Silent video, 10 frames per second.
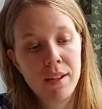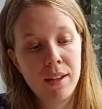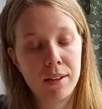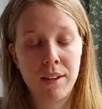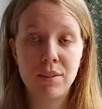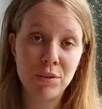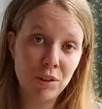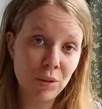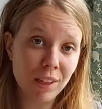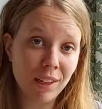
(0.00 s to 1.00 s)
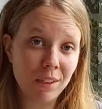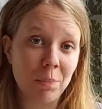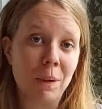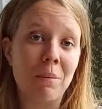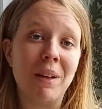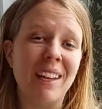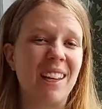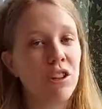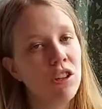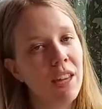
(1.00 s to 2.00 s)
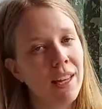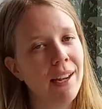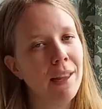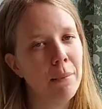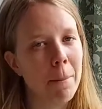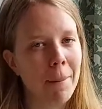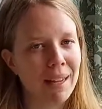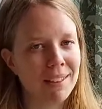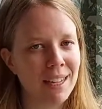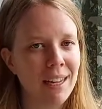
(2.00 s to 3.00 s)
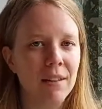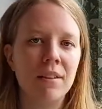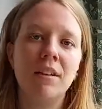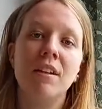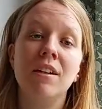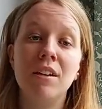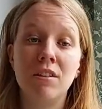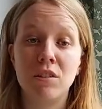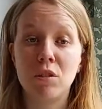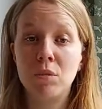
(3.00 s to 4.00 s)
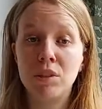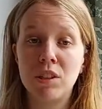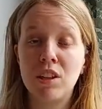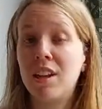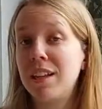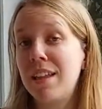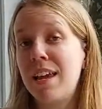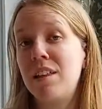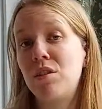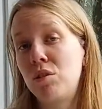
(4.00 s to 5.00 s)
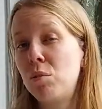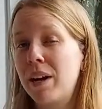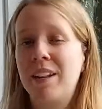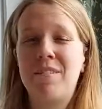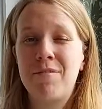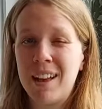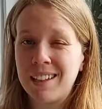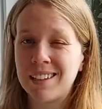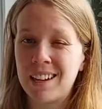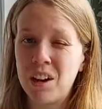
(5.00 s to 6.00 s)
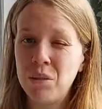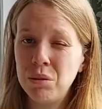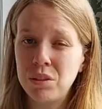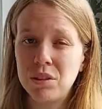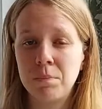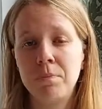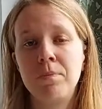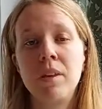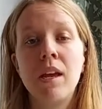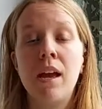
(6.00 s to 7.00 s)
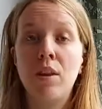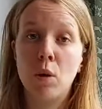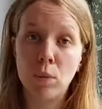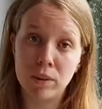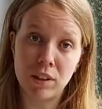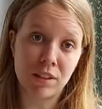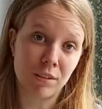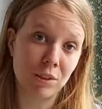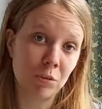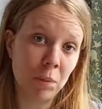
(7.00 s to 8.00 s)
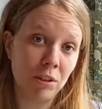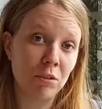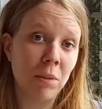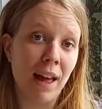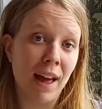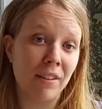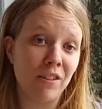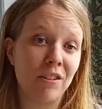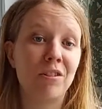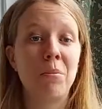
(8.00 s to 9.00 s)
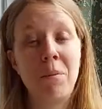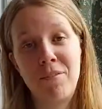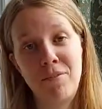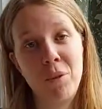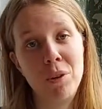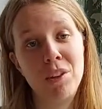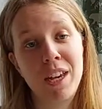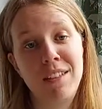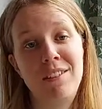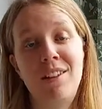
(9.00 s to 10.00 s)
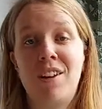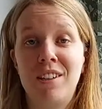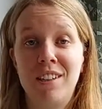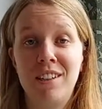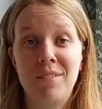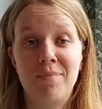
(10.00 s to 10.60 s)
Because we're doing an experiment, it could get a little bit messy, so it's always a good idea not to wear any fancy clothes and always ask a responsible adult before you get started.